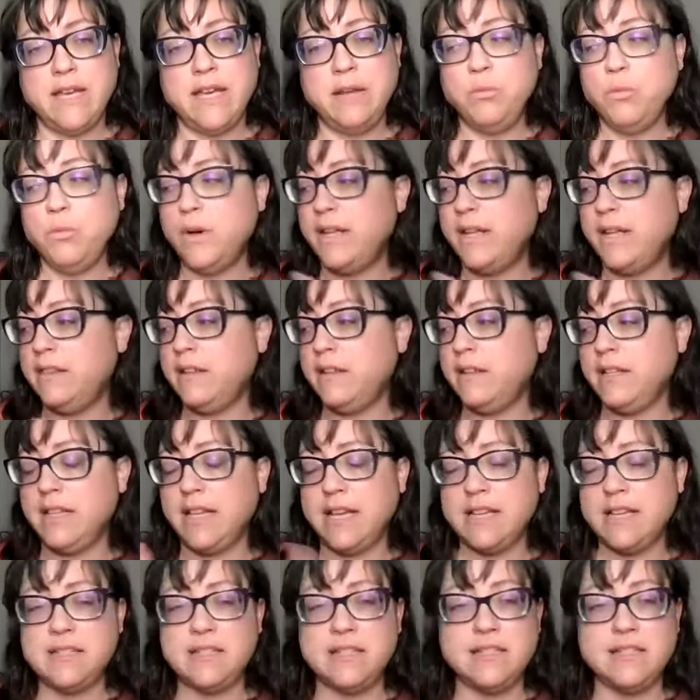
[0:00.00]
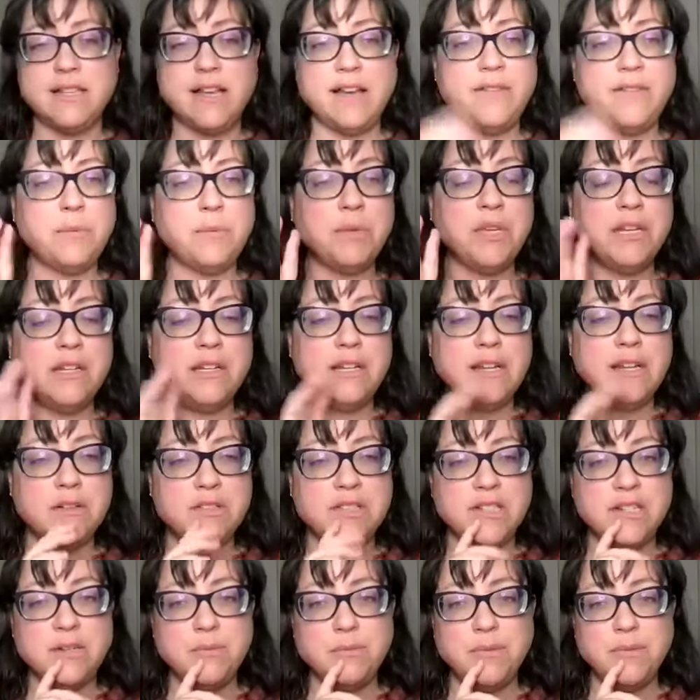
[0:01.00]
And when the class is live, I'm going to
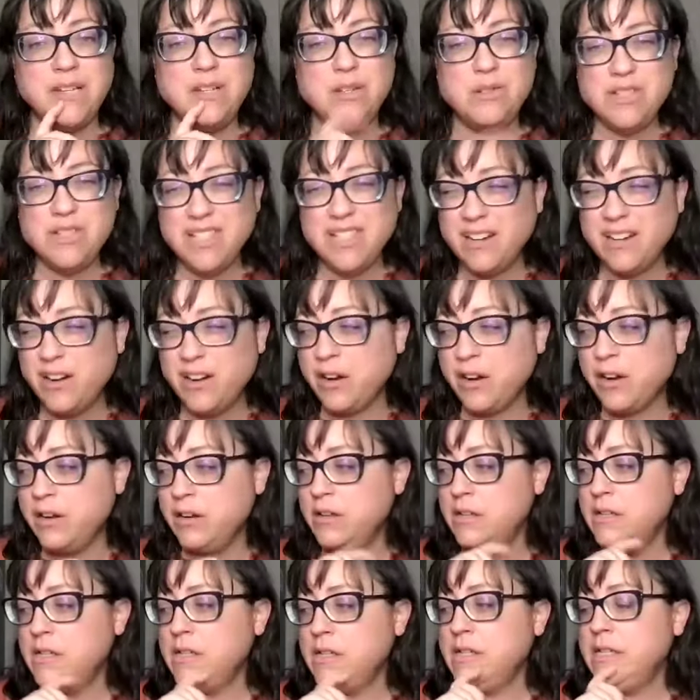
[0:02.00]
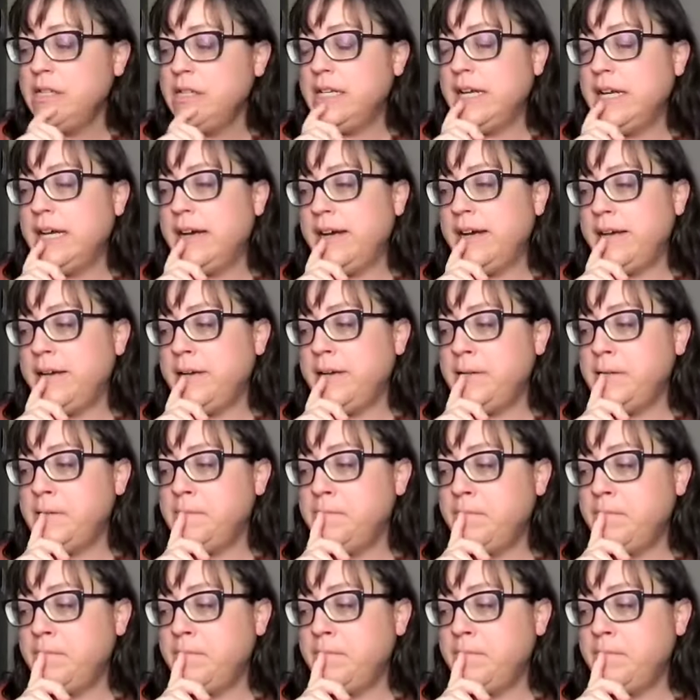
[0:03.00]
announce it in my newsletter. And